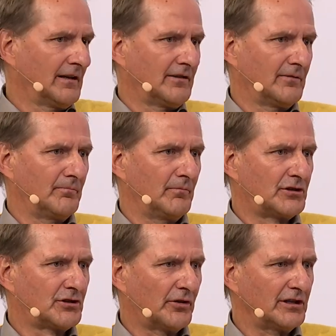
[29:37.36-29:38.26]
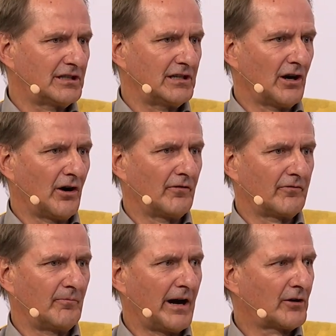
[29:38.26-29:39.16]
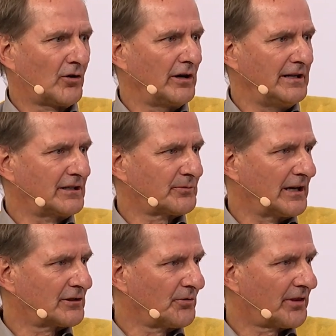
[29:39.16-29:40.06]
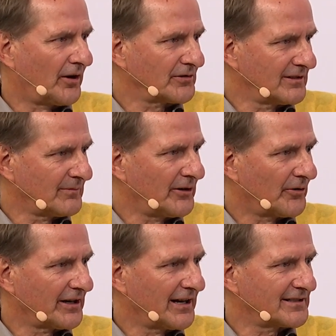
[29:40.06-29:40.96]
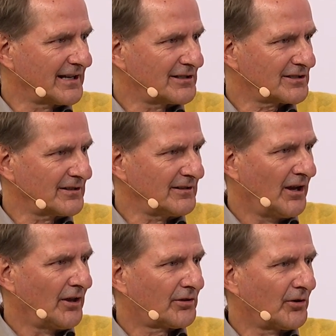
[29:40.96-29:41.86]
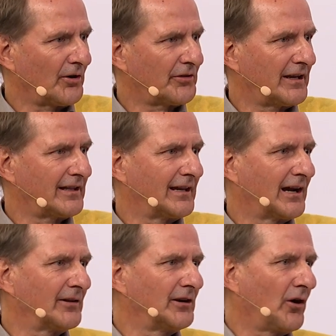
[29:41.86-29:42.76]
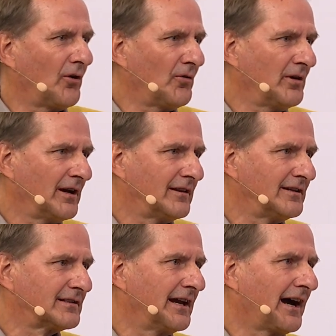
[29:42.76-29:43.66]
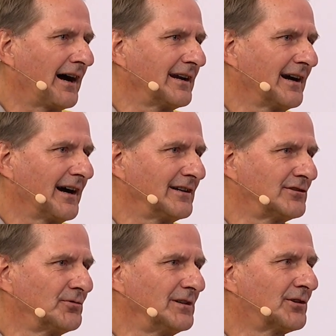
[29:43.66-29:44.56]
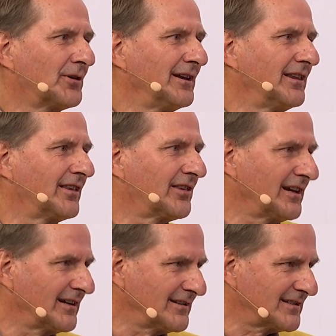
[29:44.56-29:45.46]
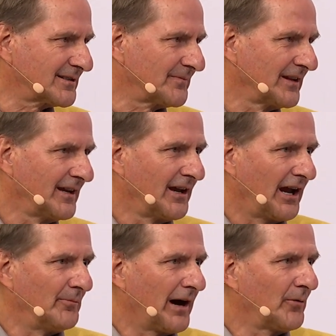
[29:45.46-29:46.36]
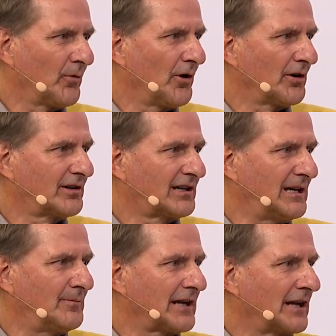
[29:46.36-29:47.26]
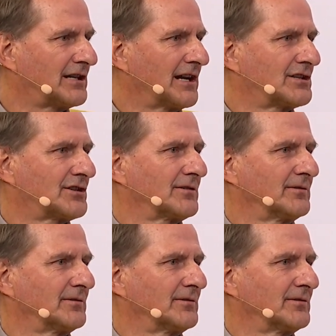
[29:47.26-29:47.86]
the majority of my colleagues, we are 2,000 in my organization, thought that there are now these AI guys doing crazy things, and my work keeps untouched.